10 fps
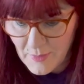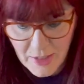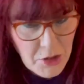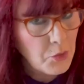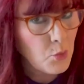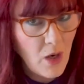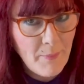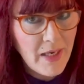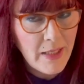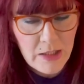We had a good
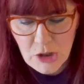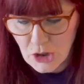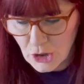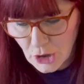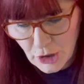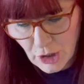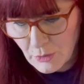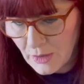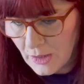rummage, you know,